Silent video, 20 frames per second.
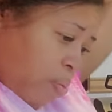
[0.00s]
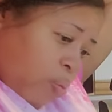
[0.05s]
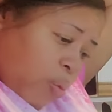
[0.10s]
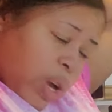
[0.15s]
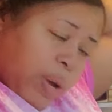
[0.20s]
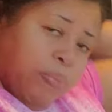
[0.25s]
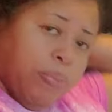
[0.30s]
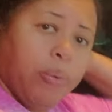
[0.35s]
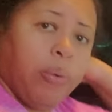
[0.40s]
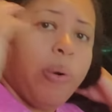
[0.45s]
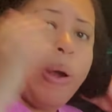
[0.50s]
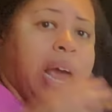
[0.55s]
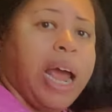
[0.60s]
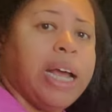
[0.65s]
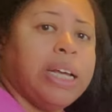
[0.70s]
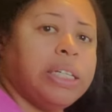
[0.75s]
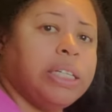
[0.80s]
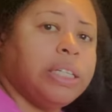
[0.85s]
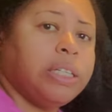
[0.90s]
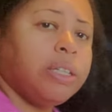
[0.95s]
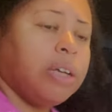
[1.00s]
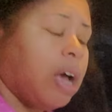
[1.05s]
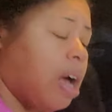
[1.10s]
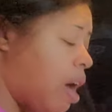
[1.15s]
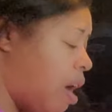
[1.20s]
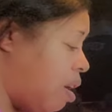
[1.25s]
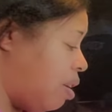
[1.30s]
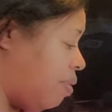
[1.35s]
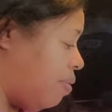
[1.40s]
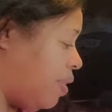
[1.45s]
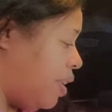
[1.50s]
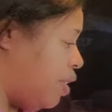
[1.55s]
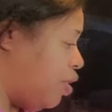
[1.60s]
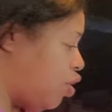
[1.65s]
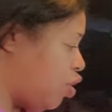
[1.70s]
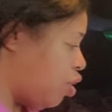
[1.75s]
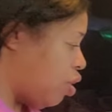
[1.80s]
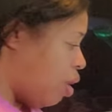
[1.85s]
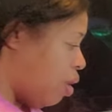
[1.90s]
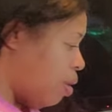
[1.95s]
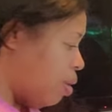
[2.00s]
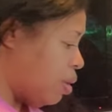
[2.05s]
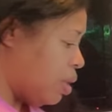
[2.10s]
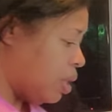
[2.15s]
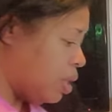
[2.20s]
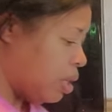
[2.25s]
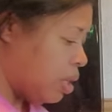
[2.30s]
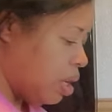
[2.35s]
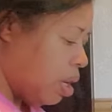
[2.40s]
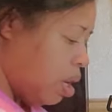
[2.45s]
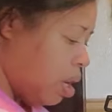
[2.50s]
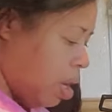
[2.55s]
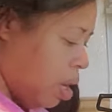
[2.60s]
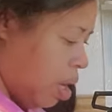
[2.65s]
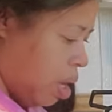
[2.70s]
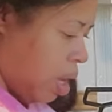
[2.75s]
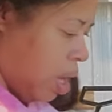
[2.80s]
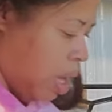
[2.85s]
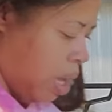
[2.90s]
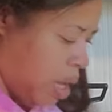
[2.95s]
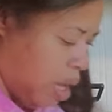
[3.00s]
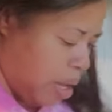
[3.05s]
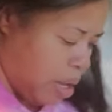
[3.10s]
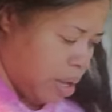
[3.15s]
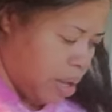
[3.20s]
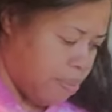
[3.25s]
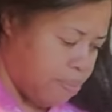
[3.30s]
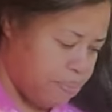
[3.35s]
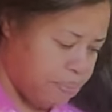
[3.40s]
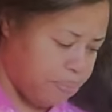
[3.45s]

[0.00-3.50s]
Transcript: repressed all of these shirts a